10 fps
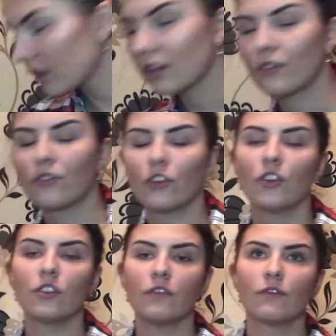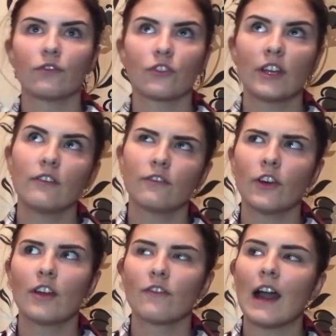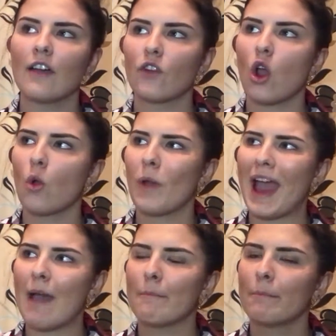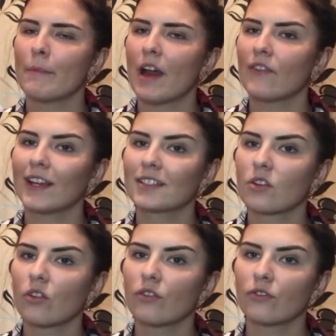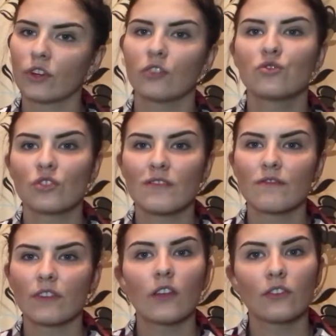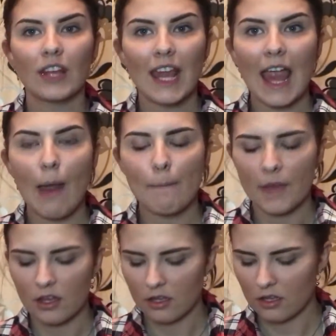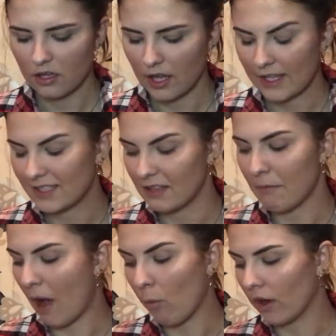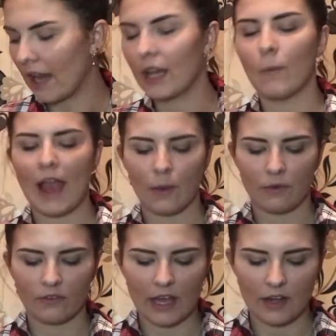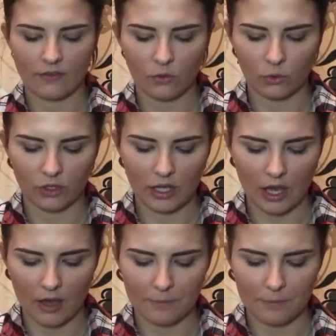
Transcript: The 35OM, I think it's called the 350M. It's the matte one anyway, with kind of all the